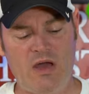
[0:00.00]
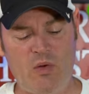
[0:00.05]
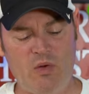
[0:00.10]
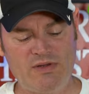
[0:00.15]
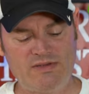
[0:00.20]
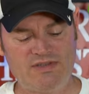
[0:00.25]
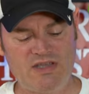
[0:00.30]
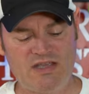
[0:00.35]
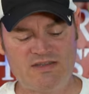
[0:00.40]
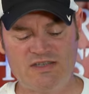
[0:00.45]
I
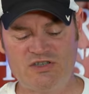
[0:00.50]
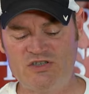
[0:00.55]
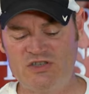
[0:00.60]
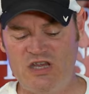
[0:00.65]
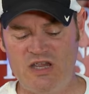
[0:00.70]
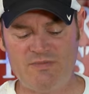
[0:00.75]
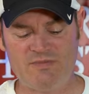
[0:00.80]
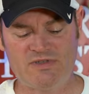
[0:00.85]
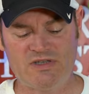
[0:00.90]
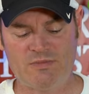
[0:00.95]
wouldn't say it's a
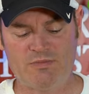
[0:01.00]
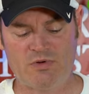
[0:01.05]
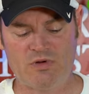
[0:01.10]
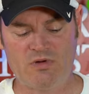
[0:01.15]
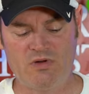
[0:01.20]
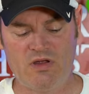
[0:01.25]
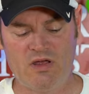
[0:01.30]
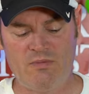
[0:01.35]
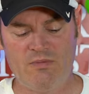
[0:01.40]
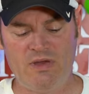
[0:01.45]
cheap
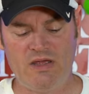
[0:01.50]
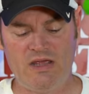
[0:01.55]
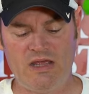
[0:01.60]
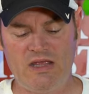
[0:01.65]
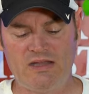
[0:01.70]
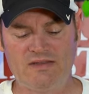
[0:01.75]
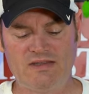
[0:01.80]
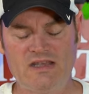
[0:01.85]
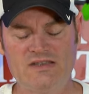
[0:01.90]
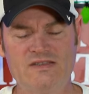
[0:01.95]
zipper, but
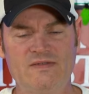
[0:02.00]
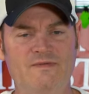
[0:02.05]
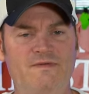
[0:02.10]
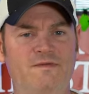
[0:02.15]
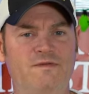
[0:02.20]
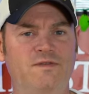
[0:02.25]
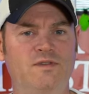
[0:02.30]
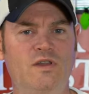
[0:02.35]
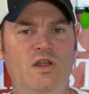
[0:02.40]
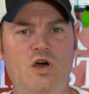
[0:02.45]
it doesn't
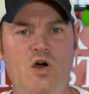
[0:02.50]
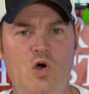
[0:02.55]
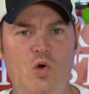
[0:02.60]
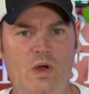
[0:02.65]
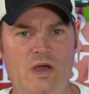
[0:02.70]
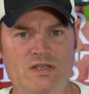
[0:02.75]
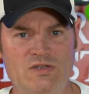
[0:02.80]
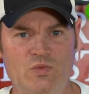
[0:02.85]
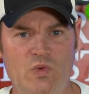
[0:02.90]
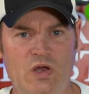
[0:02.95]
flow
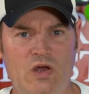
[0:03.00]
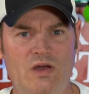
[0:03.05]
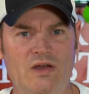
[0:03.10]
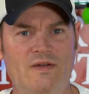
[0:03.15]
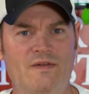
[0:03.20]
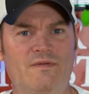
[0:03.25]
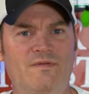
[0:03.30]
as well.